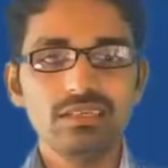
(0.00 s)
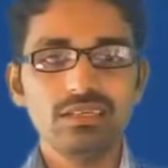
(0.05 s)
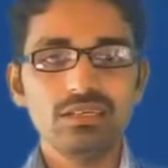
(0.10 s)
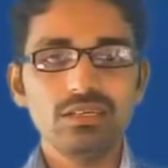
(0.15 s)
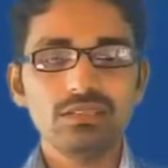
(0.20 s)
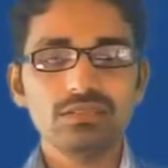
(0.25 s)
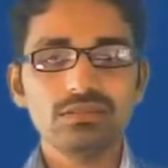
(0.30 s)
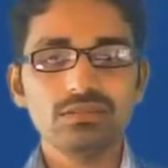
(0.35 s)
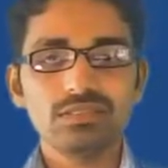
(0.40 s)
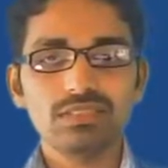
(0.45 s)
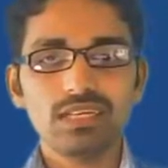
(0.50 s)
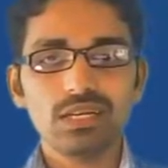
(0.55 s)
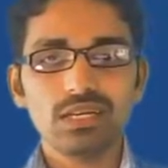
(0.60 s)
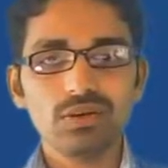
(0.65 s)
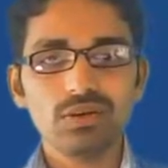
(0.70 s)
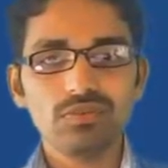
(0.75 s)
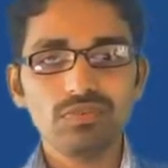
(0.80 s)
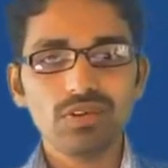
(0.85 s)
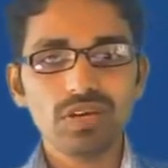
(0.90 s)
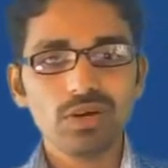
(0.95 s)
So till now
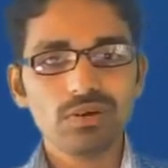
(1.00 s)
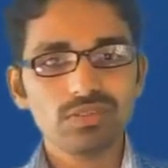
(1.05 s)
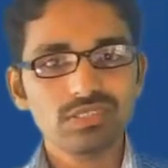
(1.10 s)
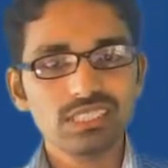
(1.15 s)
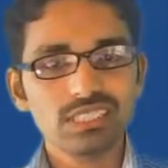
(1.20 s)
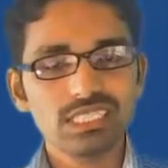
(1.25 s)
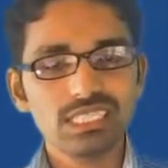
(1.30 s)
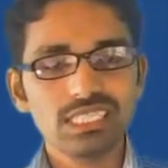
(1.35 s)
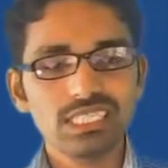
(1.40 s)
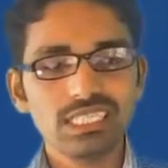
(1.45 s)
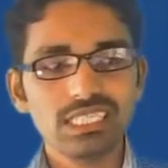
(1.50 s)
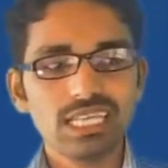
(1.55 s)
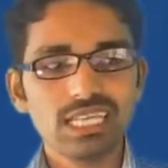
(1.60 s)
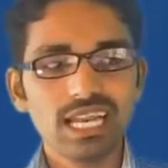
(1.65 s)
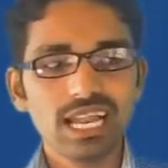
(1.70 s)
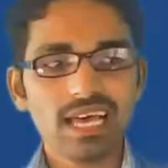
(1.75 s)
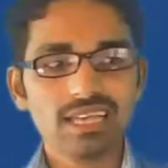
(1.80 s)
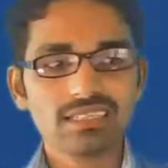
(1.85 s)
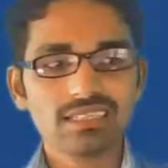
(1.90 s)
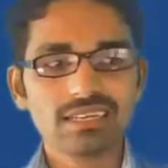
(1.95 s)
we have seen in the
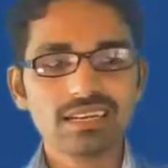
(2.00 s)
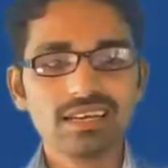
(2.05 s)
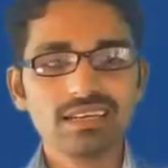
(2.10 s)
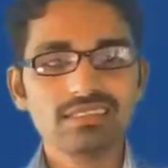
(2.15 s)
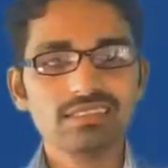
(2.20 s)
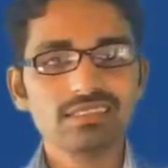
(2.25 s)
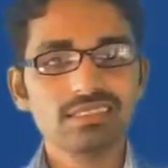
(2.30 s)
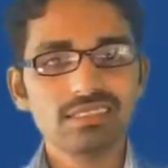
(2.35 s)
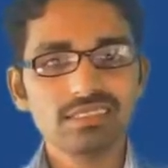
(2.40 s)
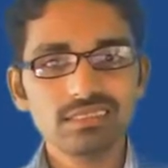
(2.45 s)
last class that